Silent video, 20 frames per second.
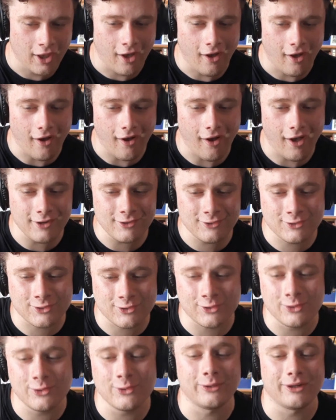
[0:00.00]
I
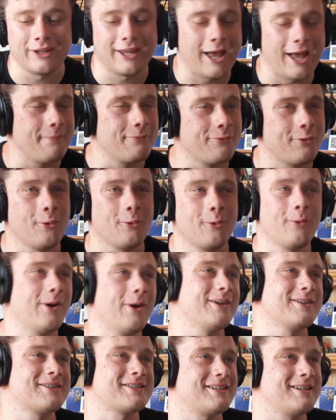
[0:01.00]
truly am the
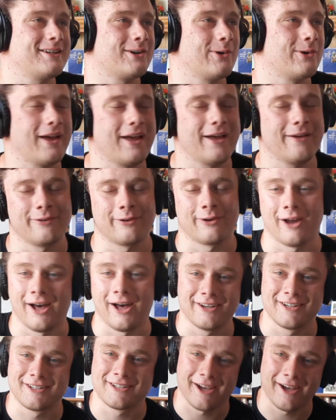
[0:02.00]
worst hero ever,
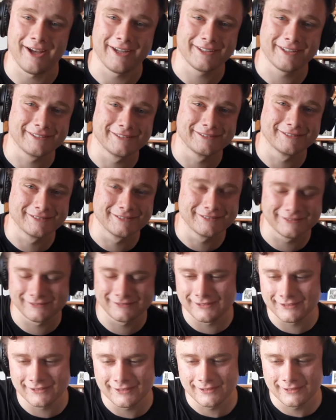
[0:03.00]
aren't I?
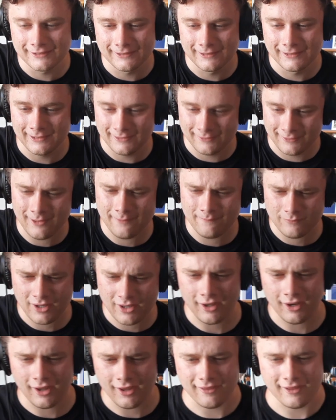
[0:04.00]
Yeah,
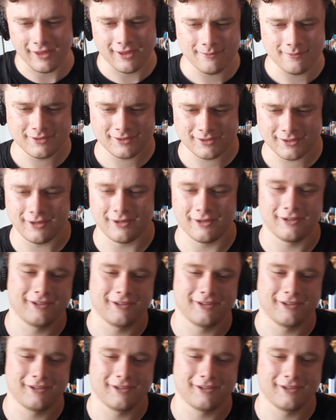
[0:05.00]
I like that. It was good.